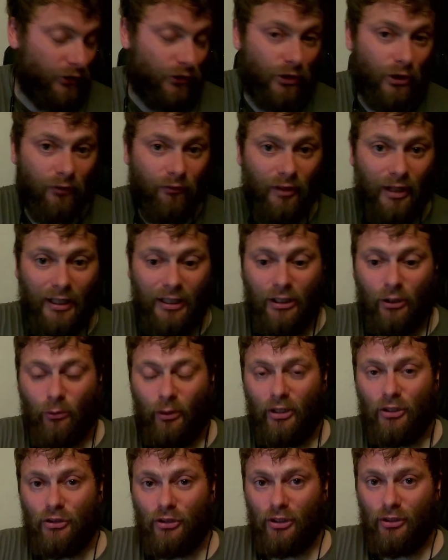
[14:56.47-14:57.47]
So for any
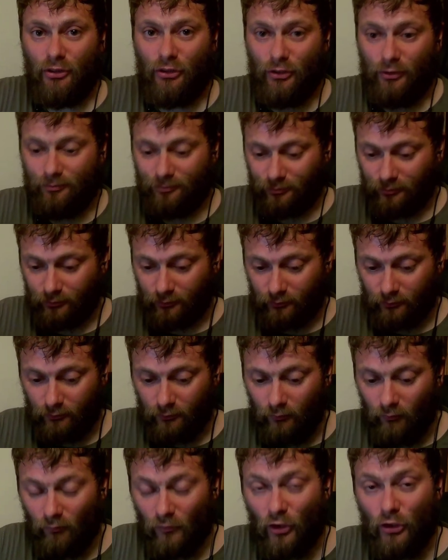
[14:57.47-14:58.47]
questions,
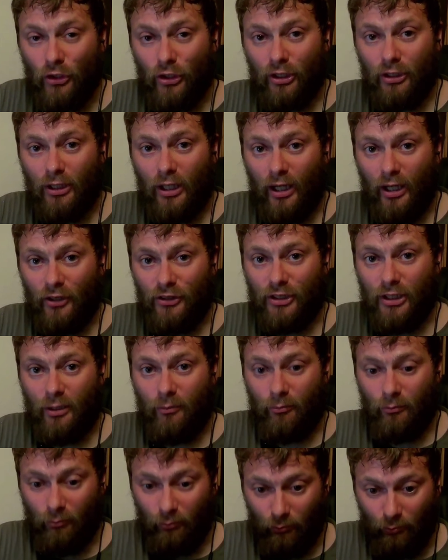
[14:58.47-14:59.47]
you can ask
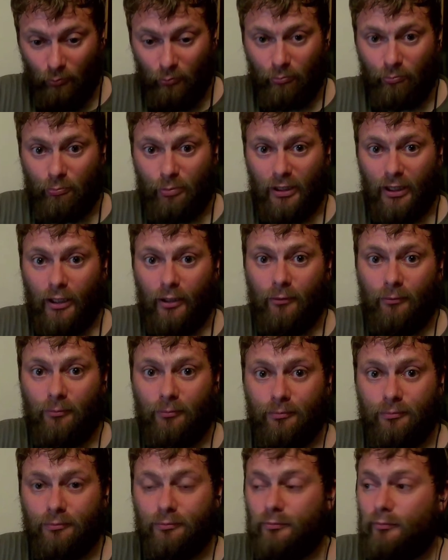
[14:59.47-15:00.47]
them below.
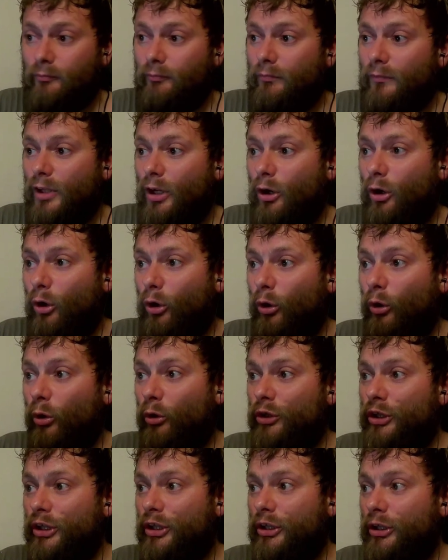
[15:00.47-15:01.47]

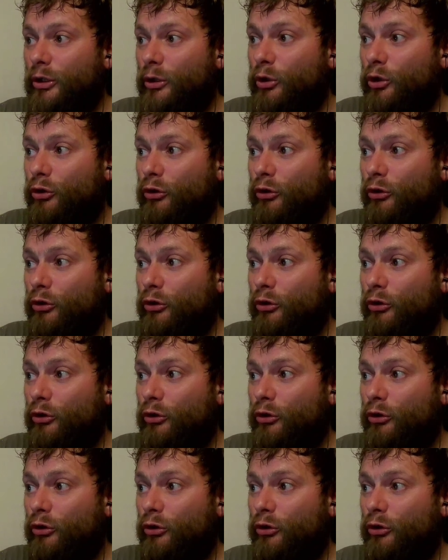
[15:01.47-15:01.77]
or you can go